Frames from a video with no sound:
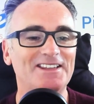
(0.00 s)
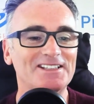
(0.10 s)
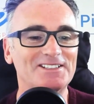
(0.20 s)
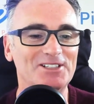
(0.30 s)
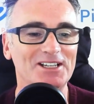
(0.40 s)

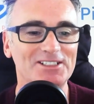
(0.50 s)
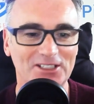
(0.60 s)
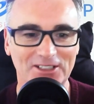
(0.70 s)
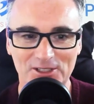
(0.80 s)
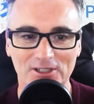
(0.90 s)
that
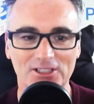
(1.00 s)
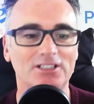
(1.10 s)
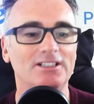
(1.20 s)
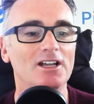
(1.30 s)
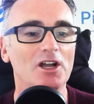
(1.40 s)
suggestion that you're
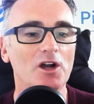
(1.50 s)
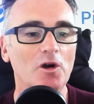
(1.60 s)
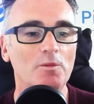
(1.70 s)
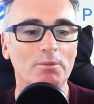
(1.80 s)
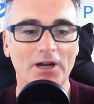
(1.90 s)
actually
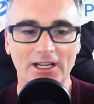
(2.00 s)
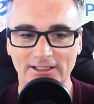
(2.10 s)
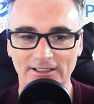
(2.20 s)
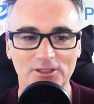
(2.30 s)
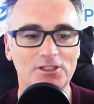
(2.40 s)

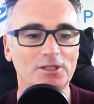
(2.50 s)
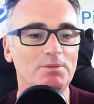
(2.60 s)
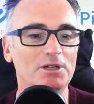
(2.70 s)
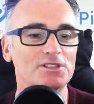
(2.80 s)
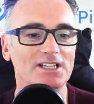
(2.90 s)
open-minded and look at
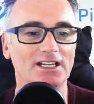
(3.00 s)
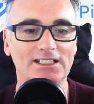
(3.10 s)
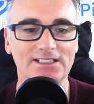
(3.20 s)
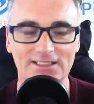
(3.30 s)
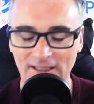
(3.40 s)
both
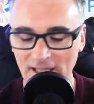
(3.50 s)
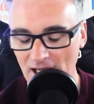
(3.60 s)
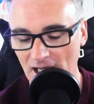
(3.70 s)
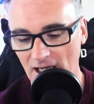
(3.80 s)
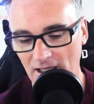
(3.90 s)
sides
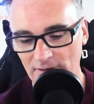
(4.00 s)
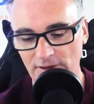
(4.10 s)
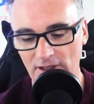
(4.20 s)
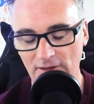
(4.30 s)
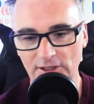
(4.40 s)
of
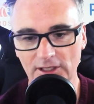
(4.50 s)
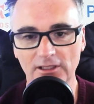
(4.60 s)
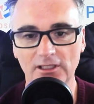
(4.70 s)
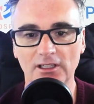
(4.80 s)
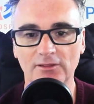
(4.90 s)
of
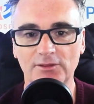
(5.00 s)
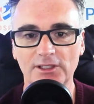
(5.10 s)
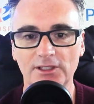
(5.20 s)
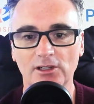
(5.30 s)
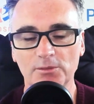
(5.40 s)
the of the
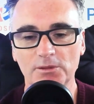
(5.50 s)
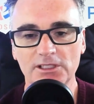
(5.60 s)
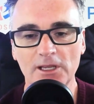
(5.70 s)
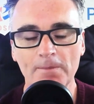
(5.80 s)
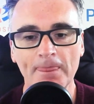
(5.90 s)

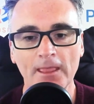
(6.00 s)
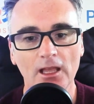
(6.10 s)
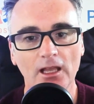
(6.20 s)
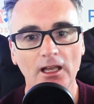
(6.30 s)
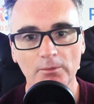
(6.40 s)
argument.
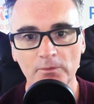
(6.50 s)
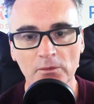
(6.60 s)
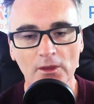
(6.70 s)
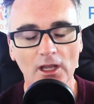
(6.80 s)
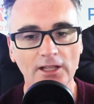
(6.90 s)
Um,
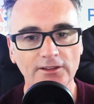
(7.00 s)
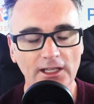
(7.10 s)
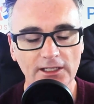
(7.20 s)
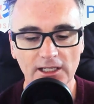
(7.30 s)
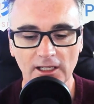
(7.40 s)
and
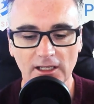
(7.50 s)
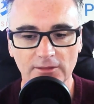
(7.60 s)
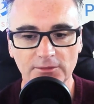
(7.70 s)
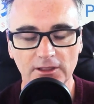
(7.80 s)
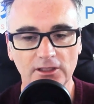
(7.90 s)
then uh,
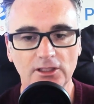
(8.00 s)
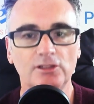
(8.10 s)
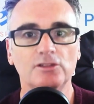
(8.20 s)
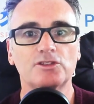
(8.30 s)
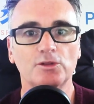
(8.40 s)
you
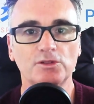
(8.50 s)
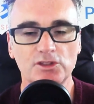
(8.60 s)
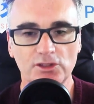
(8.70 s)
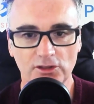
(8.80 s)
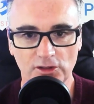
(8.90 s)
know, so
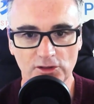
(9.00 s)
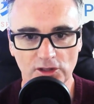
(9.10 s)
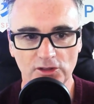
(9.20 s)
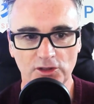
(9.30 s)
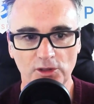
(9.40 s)
this this
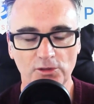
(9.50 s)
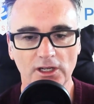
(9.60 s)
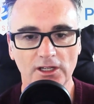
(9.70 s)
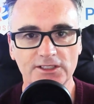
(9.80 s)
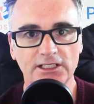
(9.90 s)

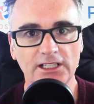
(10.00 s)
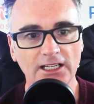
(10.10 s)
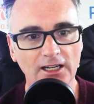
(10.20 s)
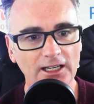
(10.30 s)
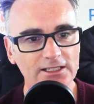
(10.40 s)
curiosity,
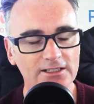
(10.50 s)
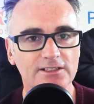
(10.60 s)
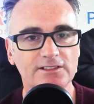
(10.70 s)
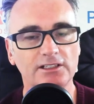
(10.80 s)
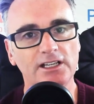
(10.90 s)
kindness
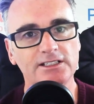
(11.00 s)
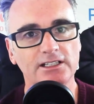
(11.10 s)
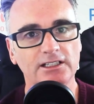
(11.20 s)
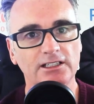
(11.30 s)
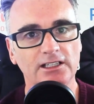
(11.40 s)
is a is
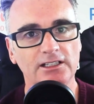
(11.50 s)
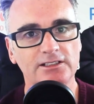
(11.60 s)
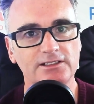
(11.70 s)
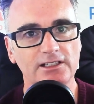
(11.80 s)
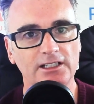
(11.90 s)
a
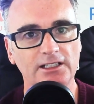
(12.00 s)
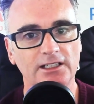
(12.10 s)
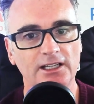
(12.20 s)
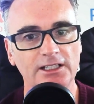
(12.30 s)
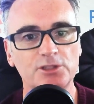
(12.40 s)
is a
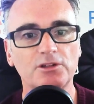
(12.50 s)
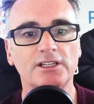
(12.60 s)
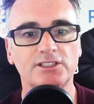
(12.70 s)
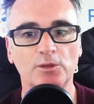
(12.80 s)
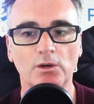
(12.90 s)
an
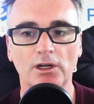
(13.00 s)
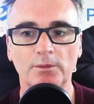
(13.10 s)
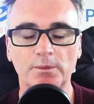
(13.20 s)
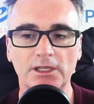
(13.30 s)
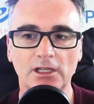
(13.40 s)
interesting
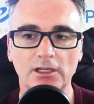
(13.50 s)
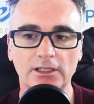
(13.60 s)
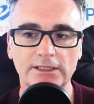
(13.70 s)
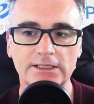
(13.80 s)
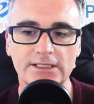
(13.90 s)
one
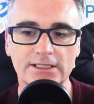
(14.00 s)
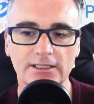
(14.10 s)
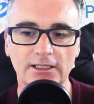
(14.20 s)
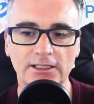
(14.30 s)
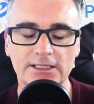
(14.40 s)
because
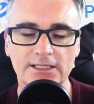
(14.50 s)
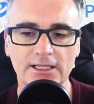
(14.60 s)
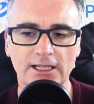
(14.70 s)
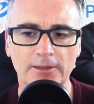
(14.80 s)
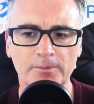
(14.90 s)
it's
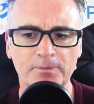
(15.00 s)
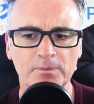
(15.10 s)
um,